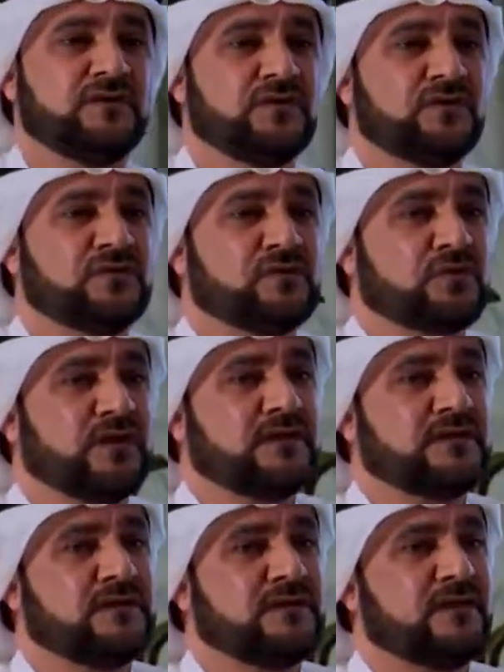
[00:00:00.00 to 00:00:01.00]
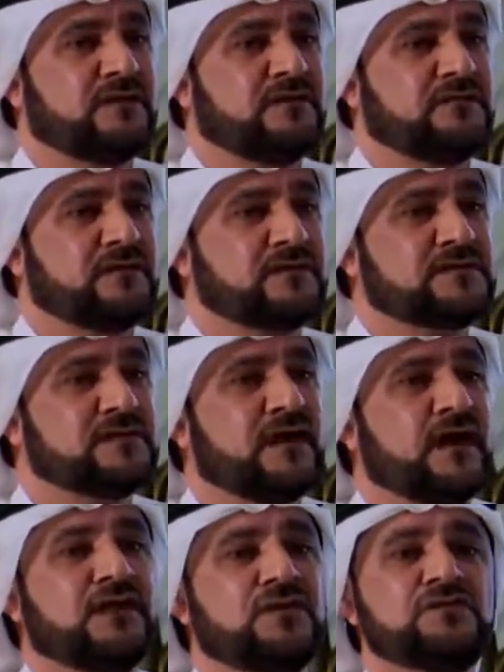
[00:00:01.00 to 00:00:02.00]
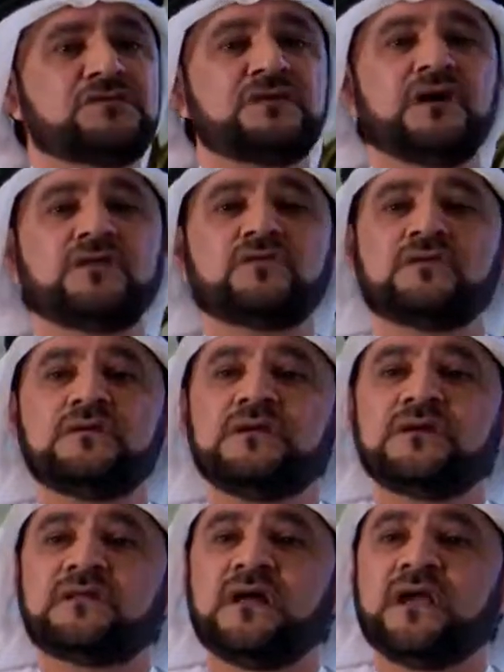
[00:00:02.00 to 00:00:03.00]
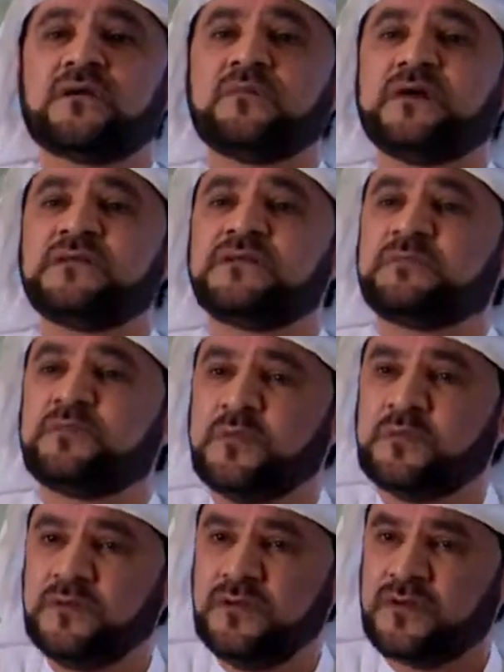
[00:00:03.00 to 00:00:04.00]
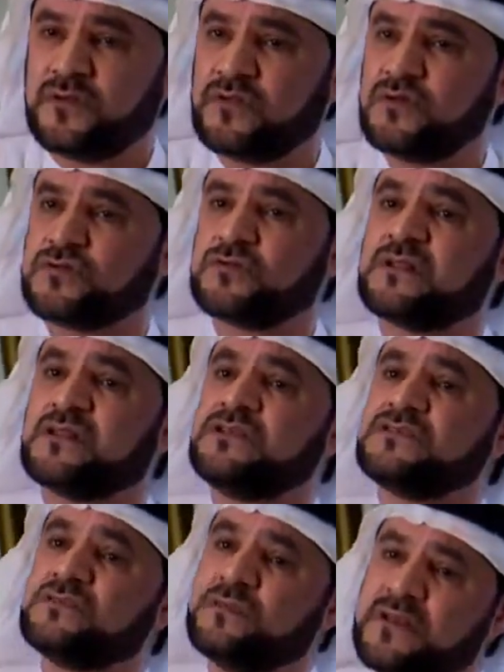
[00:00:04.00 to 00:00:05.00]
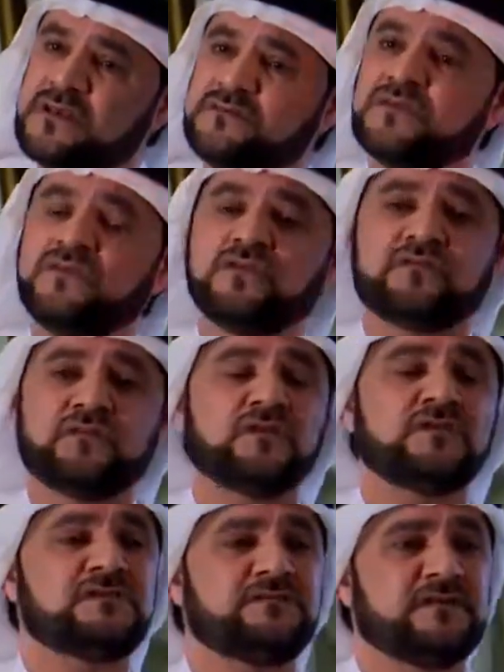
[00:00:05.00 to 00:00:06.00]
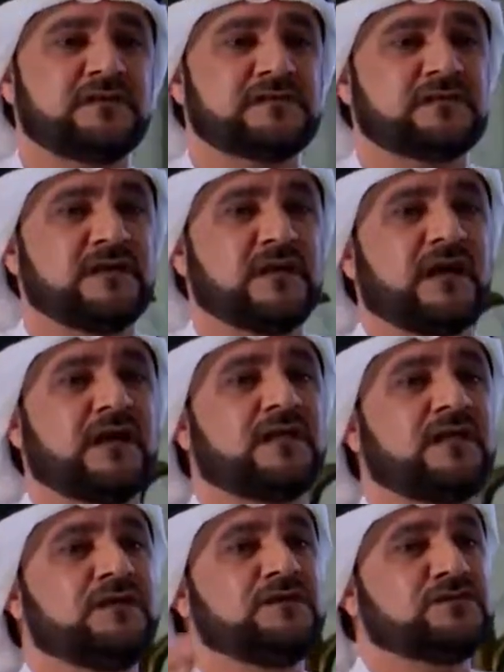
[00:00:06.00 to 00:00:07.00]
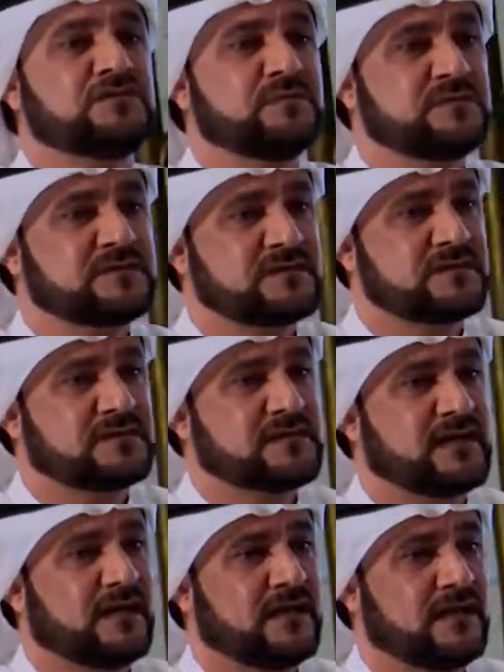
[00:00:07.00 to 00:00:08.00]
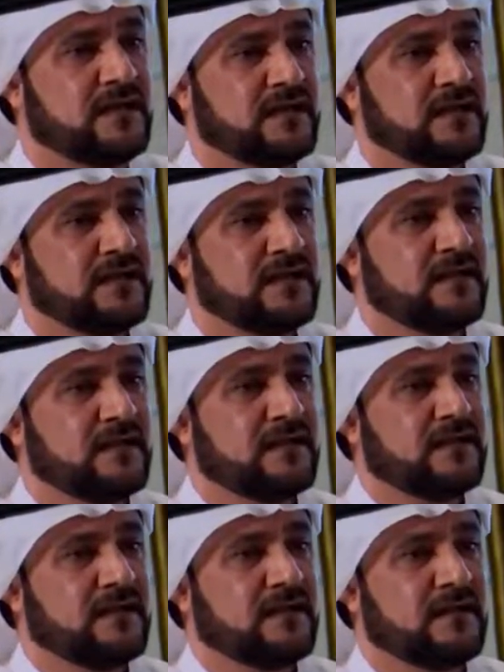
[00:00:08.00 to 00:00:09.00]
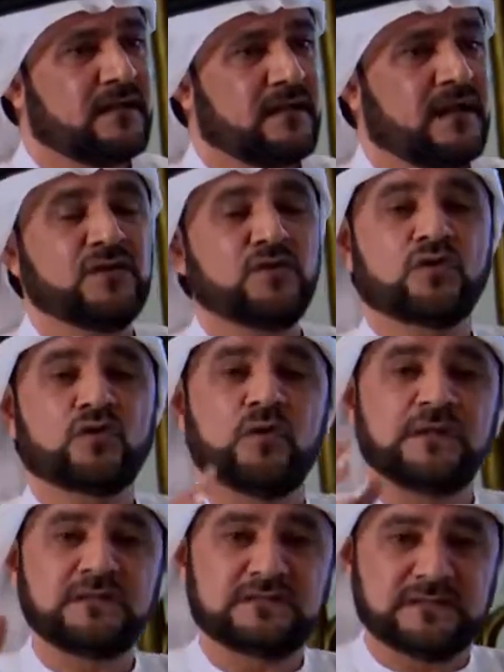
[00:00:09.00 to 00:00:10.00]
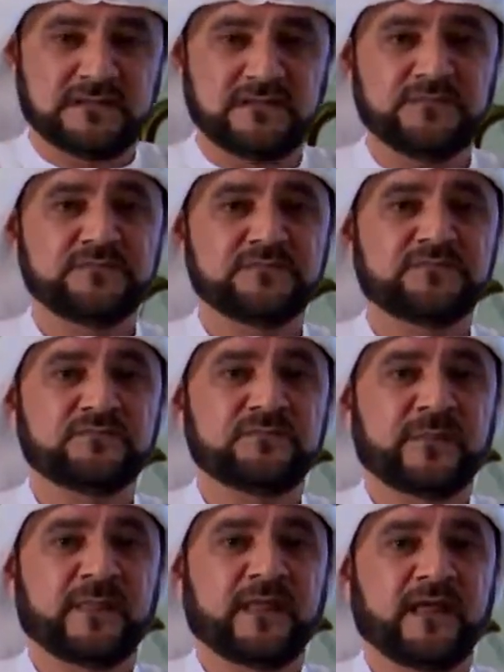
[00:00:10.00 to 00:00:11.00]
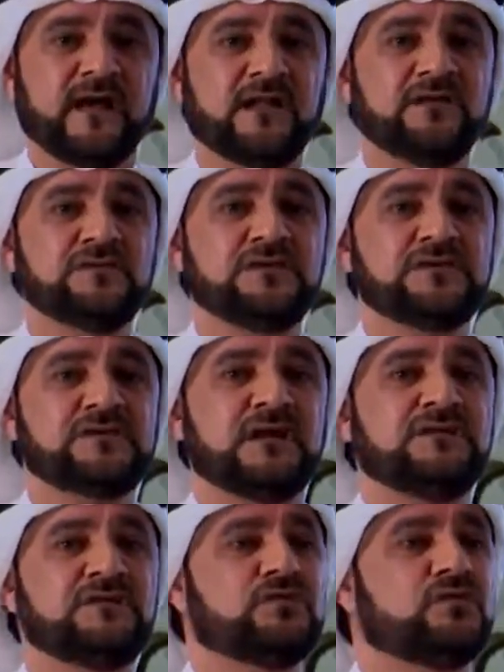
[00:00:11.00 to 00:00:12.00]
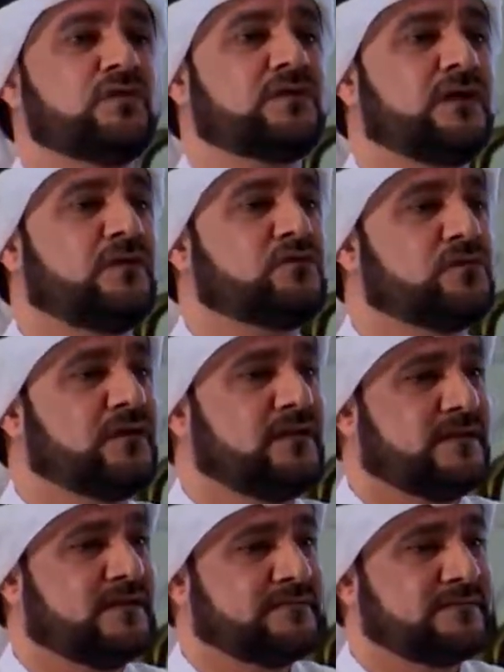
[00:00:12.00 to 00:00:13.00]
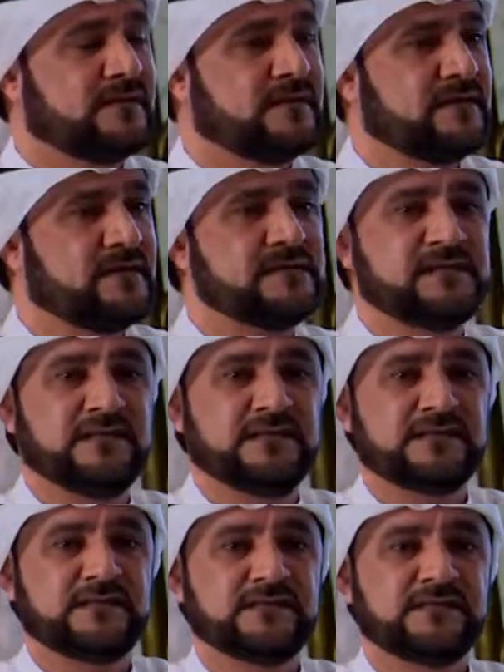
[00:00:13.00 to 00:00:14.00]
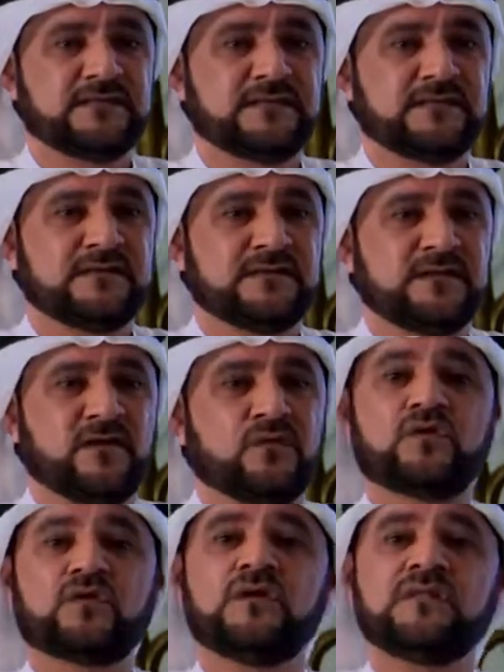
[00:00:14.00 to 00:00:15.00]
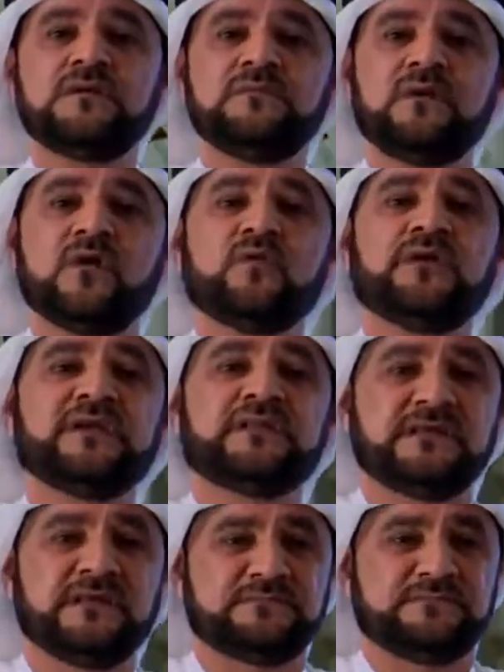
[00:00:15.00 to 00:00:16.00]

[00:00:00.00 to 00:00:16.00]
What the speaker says: to create a difference. And you start to collect like-minded people, or those who at least who believe in your philosophies and the leadership style and your quality, and you decided to work down together, isn't it? We call them a winning team.